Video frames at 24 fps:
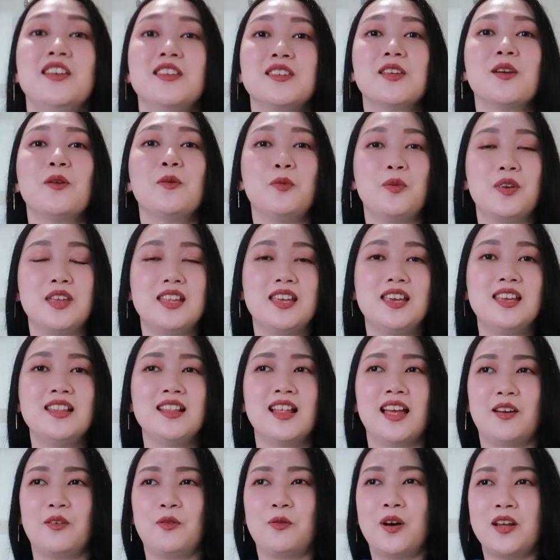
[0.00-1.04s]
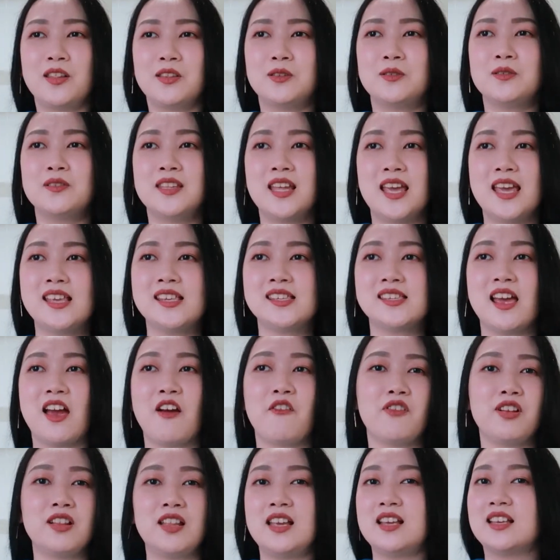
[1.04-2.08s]
so within 1-2 days,
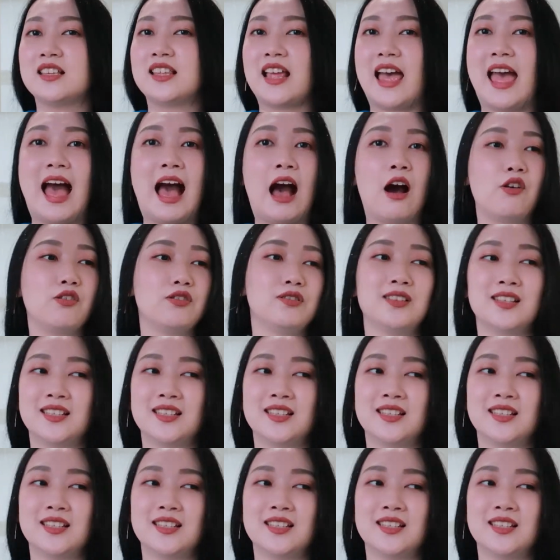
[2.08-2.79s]
everything is out.